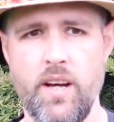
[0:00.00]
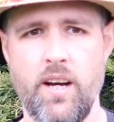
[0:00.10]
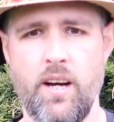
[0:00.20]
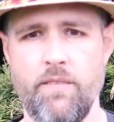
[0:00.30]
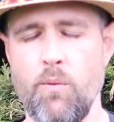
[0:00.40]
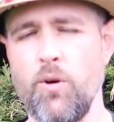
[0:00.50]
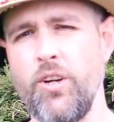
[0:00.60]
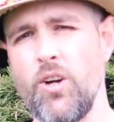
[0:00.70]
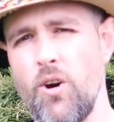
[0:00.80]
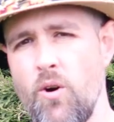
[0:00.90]
I
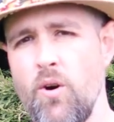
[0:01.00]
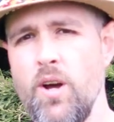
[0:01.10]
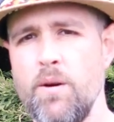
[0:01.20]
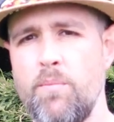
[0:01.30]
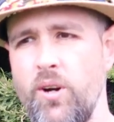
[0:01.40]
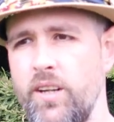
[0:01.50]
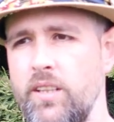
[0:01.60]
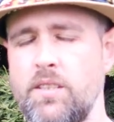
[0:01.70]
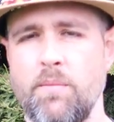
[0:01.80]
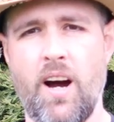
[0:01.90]
wouldn't go
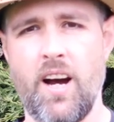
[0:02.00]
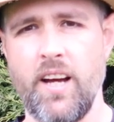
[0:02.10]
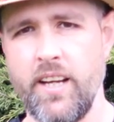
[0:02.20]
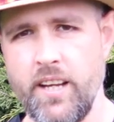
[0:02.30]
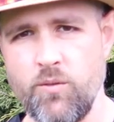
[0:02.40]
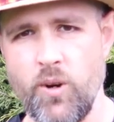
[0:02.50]
putting some high-end